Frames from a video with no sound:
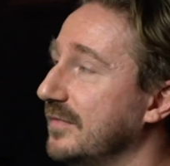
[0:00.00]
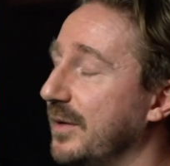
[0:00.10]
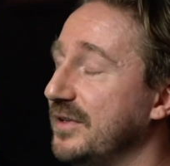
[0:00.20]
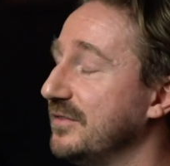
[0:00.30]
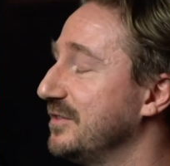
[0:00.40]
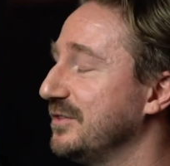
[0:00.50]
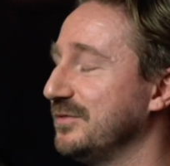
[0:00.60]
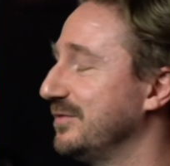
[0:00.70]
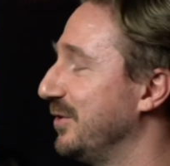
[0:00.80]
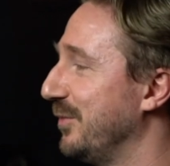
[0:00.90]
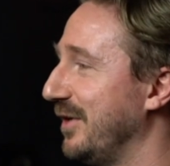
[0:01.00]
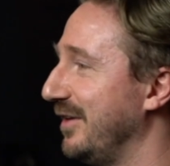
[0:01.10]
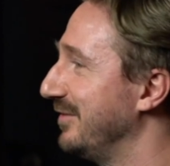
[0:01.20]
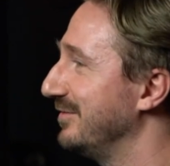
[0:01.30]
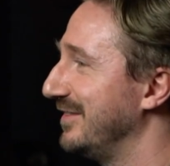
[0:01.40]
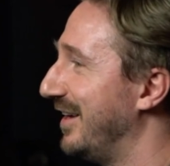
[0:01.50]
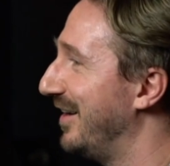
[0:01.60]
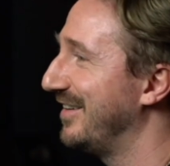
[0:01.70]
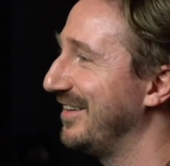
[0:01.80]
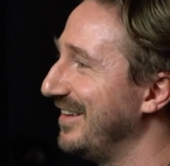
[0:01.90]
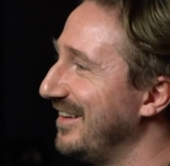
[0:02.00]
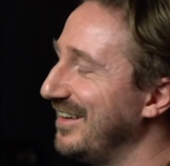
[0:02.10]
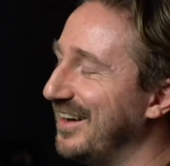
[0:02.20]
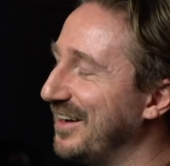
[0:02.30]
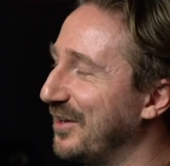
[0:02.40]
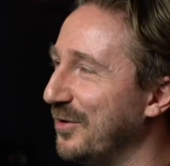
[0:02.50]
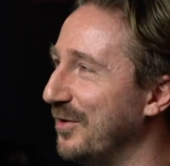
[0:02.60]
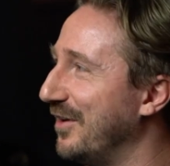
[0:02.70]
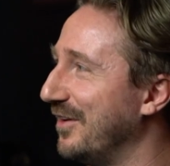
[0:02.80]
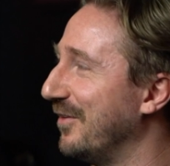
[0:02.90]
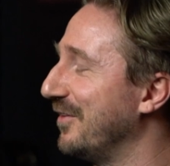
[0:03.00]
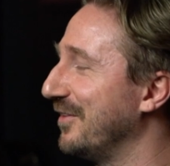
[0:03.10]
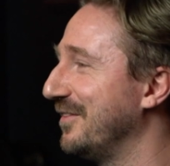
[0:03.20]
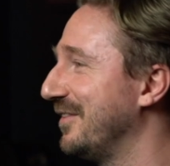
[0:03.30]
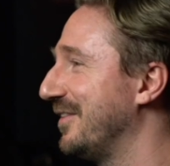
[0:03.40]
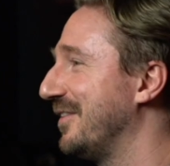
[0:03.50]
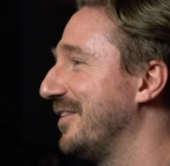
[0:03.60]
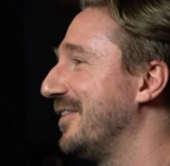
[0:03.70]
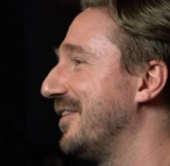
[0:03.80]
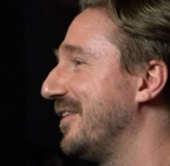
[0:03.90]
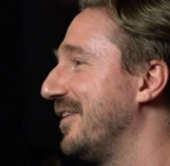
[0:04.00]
There's so many. Yeah. No, you go on and all of them.